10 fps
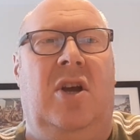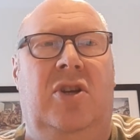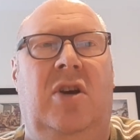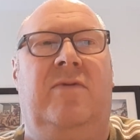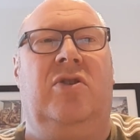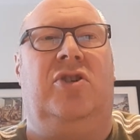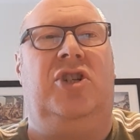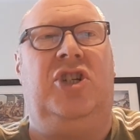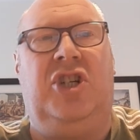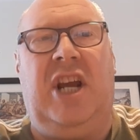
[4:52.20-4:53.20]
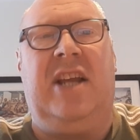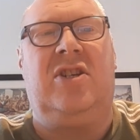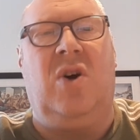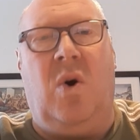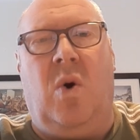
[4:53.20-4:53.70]
And you just
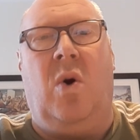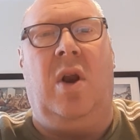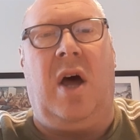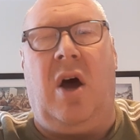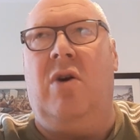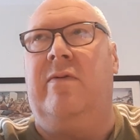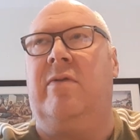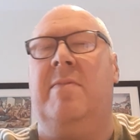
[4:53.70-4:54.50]
shit all over